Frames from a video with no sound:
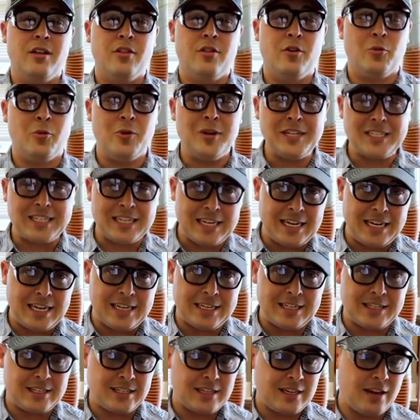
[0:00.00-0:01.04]
The reason
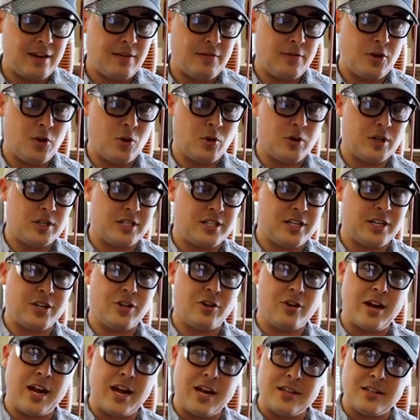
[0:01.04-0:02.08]
is if you were to
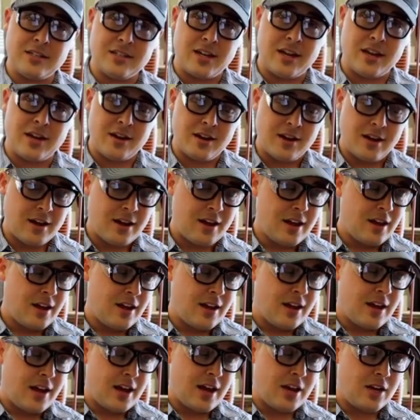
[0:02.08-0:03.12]
stick your hands in
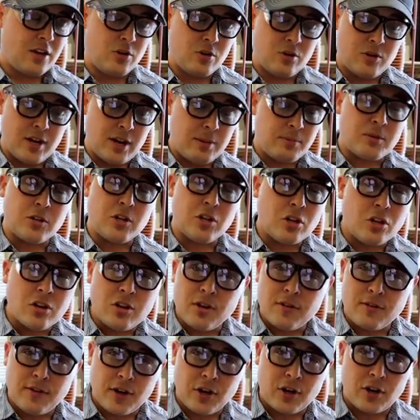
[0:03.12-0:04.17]
and you nipped a little
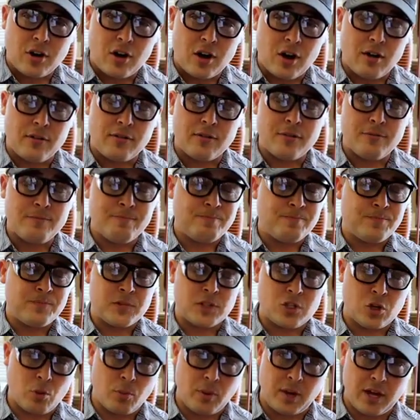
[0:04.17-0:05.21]
of your finger off,
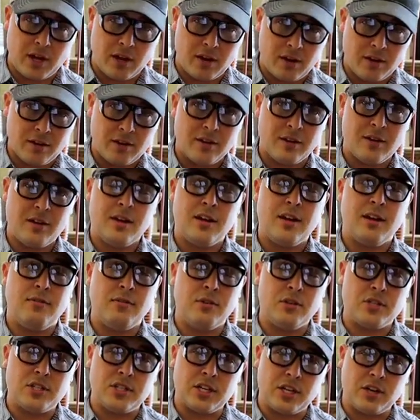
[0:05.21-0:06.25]
so be it.
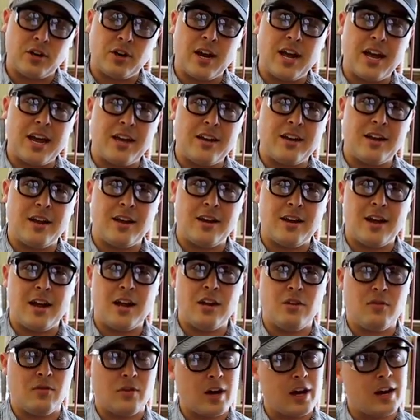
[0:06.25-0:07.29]
If you stick your hand in
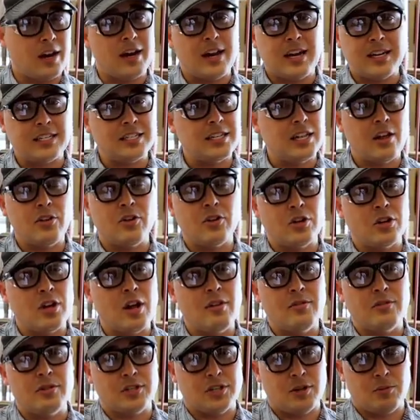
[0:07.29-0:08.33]
and you've got a nice leather
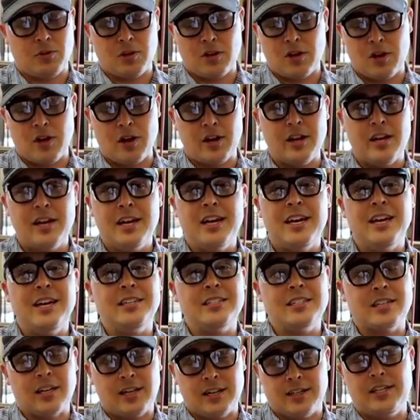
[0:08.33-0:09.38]
glove or something on,
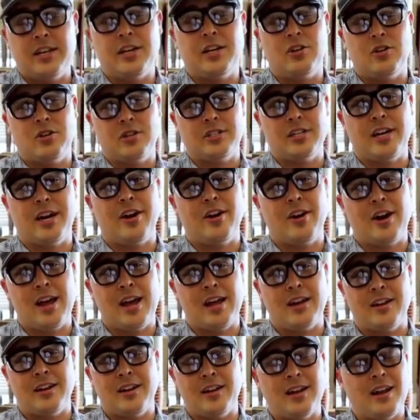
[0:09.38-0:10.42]
it's gonna take your entire
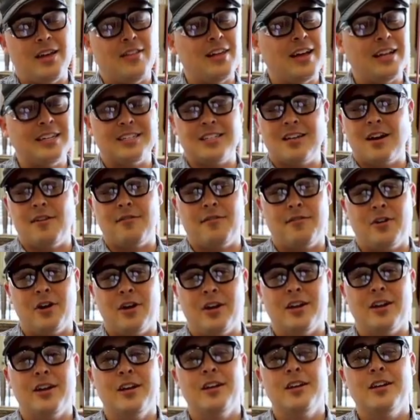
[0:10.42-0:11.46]
hand in, and that's not
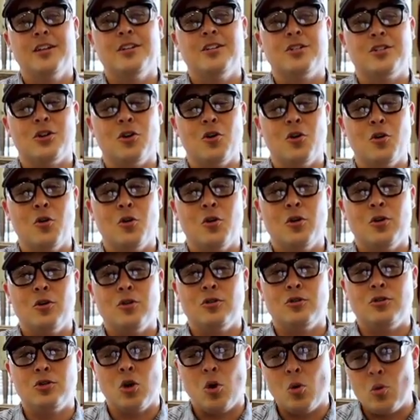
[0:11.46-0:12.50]
fun. So
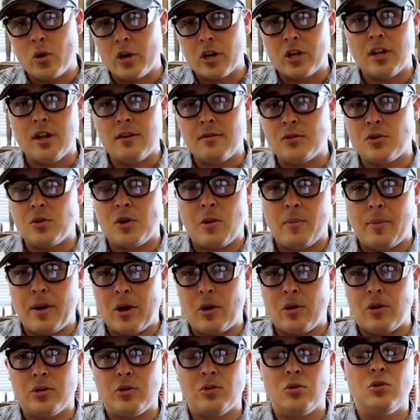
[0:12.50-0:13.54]
don't wear gloves around
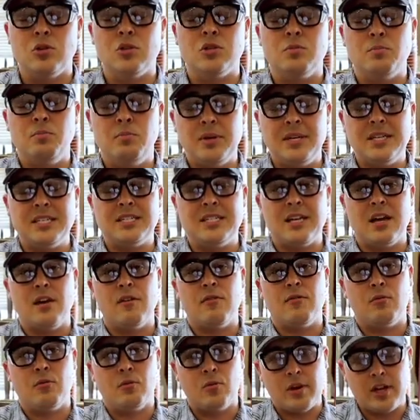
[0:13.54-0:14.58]
power tools. Be
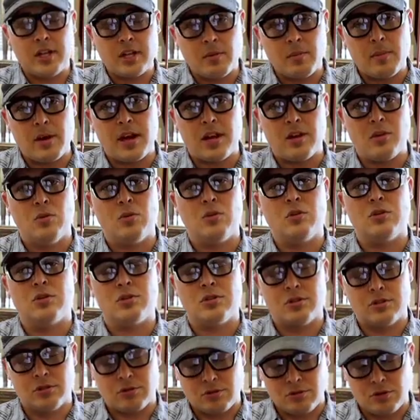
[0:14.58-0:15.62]
safe, read the
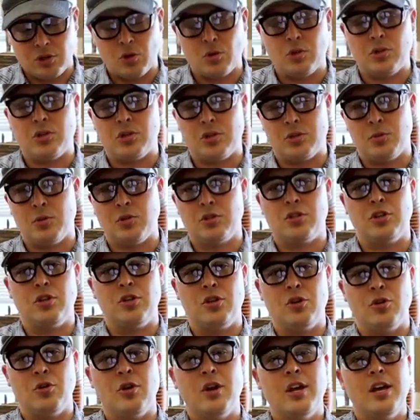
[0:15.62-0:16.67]
manuals, do what you're supposed to
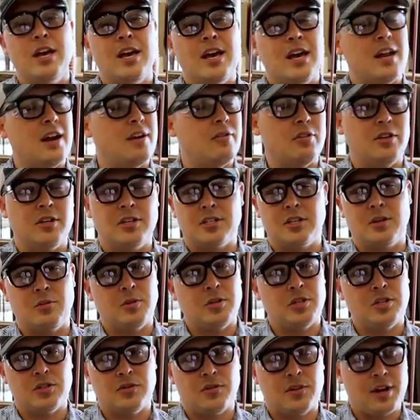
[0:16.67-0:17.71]
do, and everything's gonna
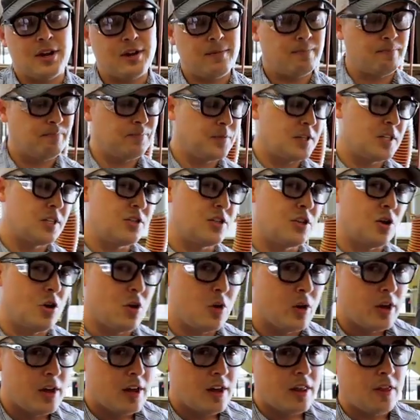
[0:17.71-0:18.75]
be just fine.
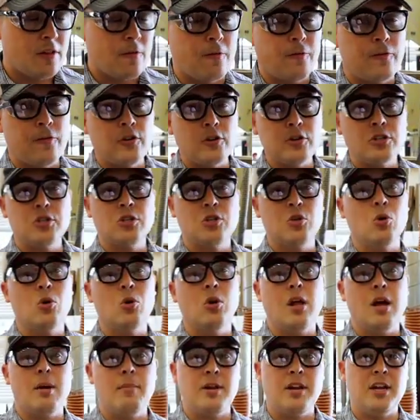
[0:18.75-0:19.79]
So the first
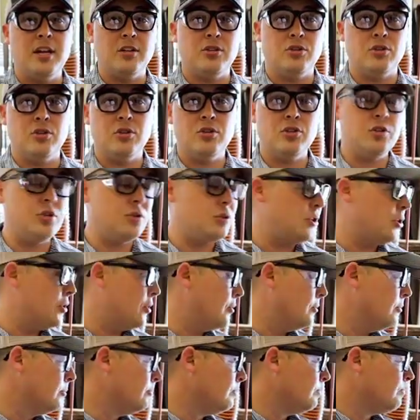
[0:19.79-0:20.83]
tool I'm gonna introduce you
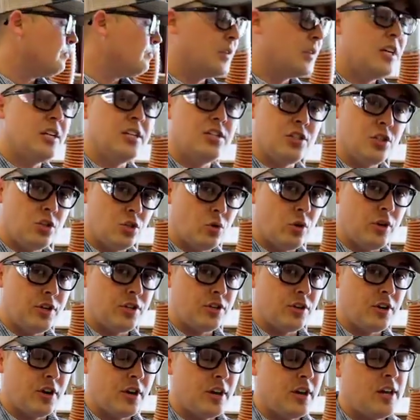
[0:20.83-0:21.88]
to is the
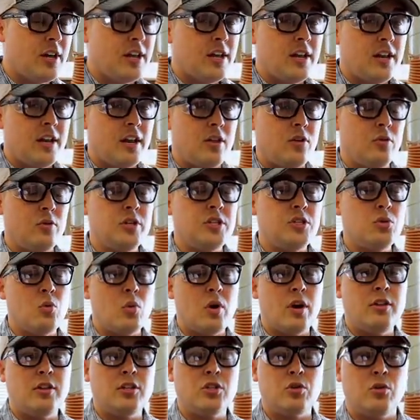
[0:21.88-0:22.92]
jointer. Now the reason
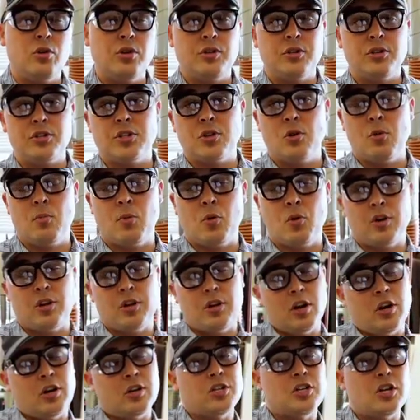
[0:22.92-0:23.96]
why the jointer is so important
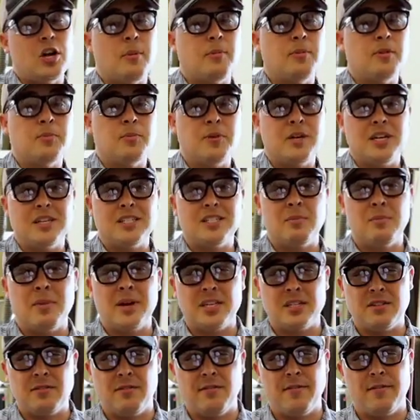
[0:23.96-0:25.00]
in our shop is because it
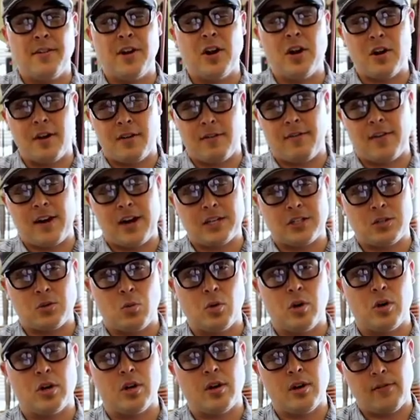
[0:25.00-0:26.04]
makes very fast
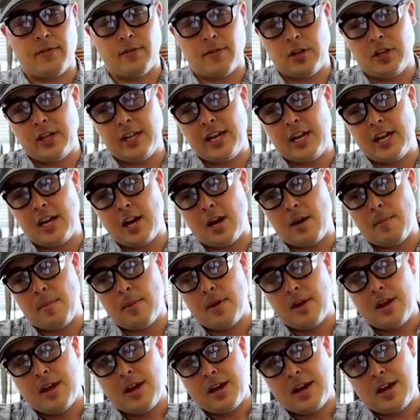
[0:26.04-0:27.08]
work of cleaning up
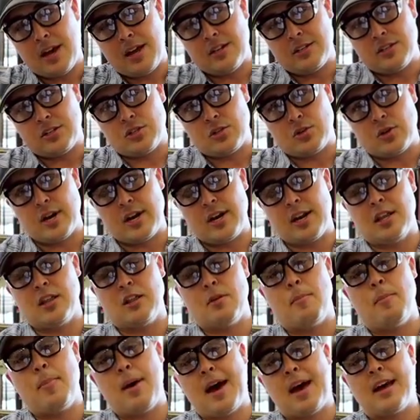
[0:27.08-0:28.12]
and straightening
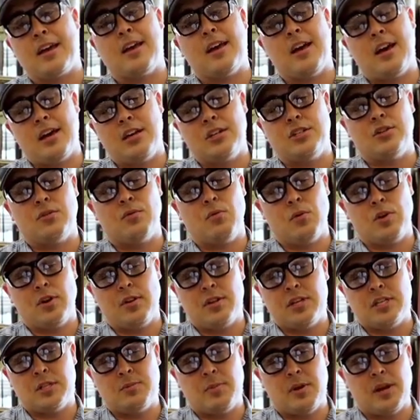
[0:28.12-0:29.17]
the back edge of one
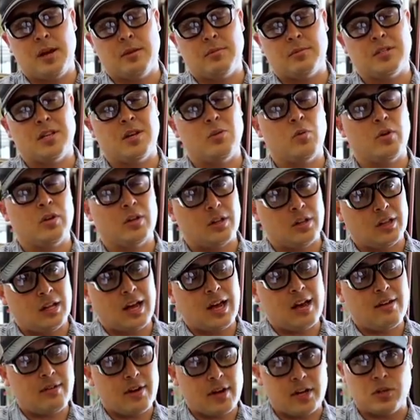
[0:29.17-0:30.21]
of these beams. And with a
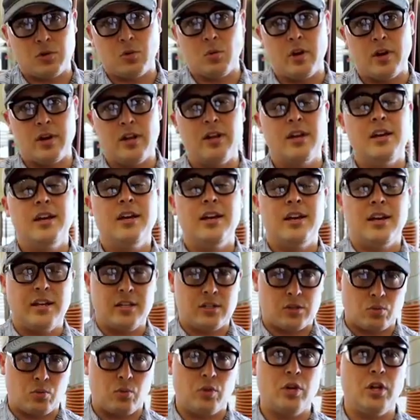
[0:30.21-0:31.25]
live edge one,
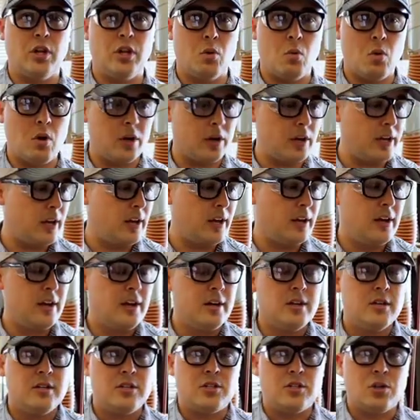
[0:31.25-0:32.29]
it's really wonky.
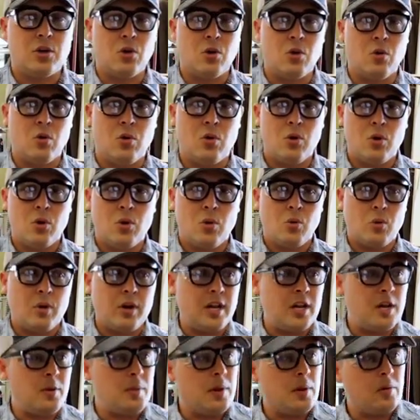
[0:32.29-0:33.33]
So we
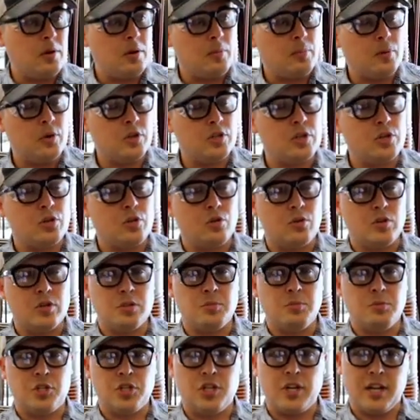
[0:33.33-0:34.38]
need to be able to push it through
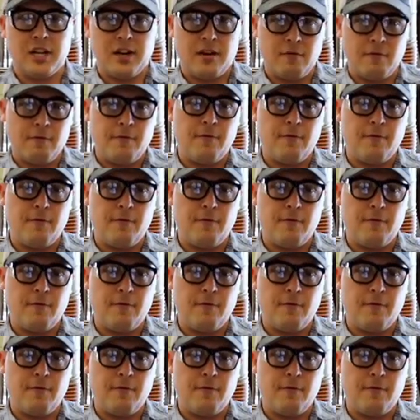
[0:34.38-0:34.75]
this machine and